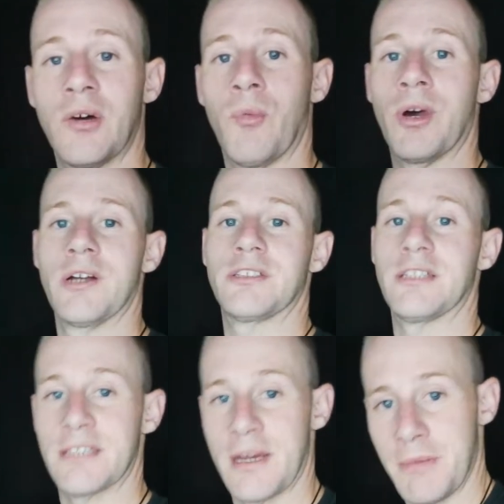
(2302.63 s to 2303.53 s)
what else
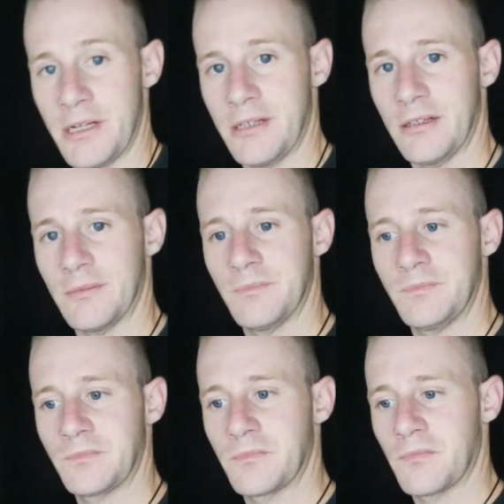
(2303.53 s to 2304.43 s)
does that mean?
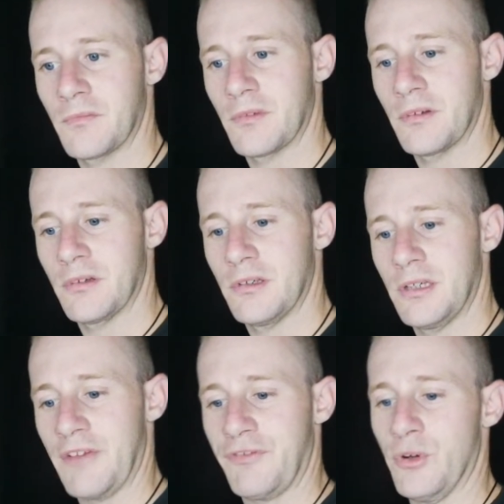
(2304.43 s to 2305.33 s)

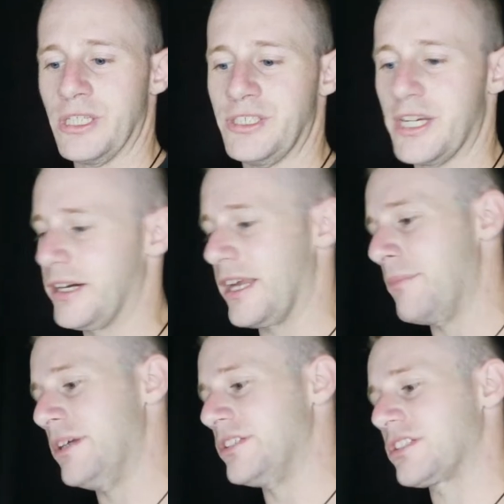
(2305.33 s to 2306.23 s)
If you're in jail, that means your